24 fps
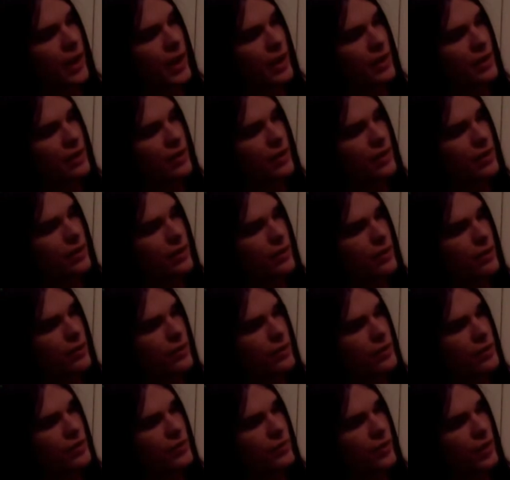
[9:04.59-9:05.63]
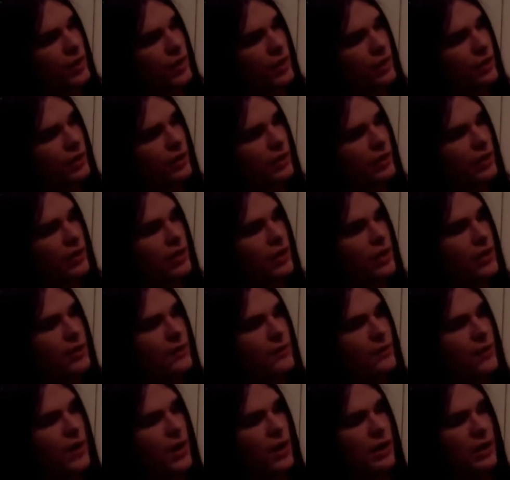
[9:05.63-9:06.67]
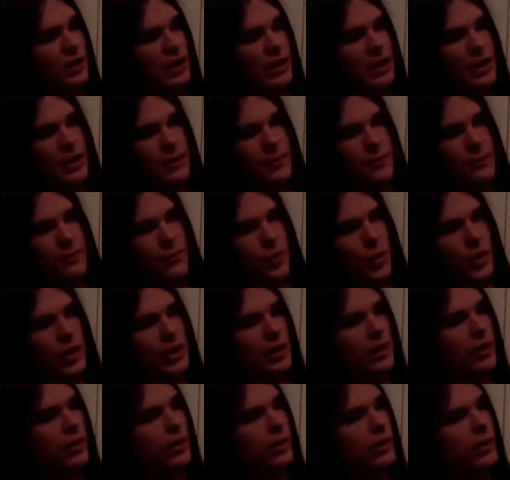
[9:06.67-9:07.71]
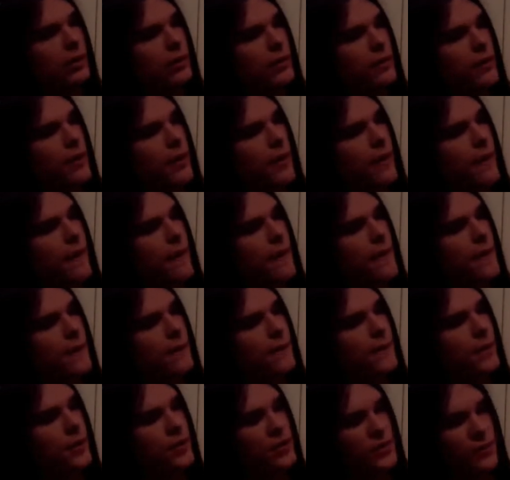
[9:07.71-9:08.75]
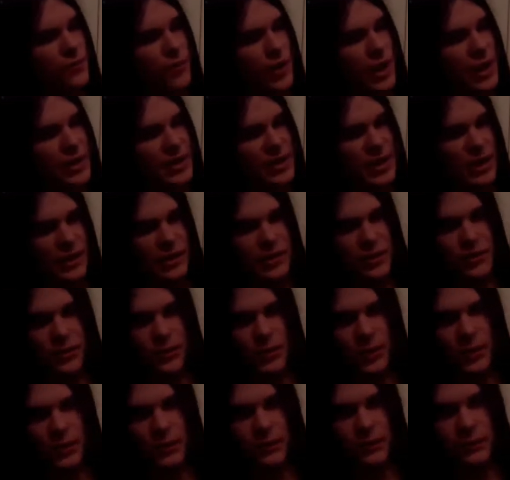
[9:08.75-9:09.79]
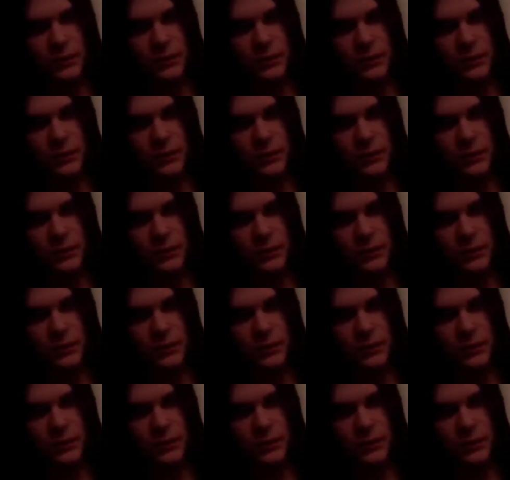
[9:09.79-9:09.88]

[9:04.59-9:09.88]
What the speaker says: fret, 3rd string, and finally pointer, 1st fret, 2nd string.